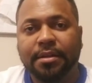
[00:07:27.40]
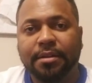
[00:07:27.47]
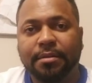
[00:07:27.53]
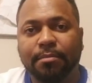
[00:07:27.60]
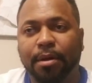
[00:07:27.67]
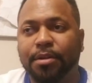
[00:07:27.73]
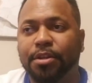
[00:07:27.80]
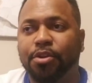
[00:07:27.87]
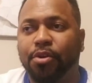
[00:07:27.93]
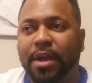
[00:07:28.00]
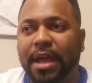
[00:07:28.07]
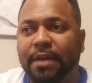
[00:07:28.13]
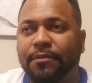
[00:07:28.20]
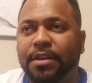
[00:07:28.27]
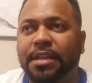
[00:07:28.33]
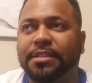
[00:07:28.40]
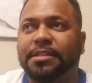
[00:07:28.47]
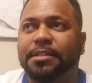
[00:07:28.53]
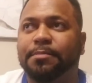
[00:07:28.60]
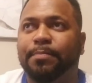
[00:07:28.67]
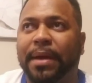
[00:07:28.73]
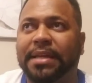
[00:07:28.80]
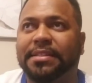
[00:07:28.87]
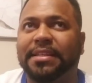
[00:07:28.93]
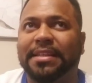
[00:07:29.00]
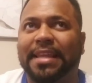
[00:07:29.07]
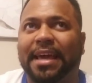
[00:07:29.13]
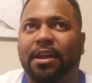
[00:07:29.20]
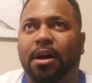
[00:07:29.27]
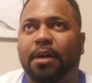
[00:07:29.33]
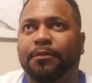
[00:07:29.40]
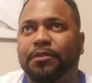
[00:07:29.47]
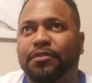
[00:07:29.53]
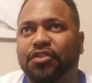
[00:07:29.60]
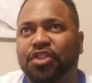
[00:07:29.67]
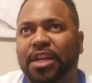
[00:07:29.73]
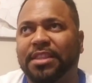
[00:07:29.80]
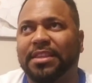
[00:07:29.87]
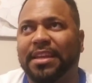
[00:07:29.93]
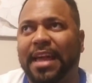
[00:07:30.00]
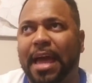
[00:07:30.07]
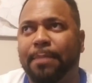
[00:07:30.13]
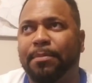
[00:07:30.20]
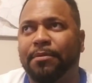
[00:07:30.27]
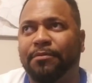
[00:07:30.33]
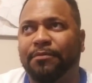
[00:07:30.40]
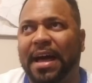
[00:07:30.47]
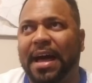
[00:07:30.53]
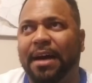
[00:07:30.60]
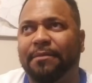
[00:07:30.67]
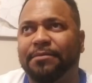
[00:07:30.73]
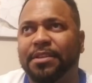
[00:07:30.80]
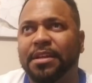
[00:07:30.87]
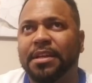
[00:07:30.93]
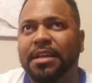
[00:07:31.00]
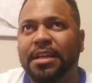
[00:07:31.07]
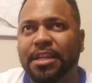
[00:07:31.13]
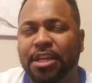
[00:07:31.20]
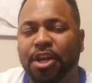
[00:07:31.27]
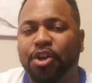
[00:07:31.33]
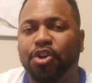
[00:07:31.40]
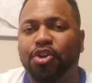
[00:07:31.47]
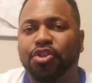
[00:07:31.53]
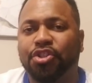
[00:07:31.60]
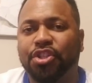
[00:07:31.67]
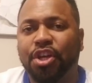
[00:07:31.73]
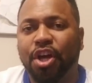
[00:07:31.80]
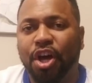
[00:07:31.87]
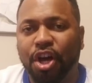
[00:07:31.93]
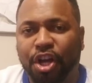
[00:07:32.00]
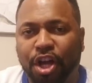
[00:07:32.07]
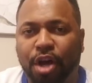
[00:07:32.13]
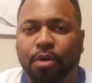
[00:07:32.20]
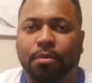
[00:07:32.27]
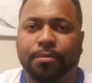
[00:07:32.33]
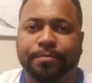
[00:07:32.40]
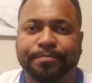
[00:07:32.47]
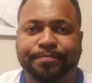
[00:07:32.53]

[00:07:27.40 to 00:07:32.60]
But your evidence is basing that off of shit that happened 5 years ago.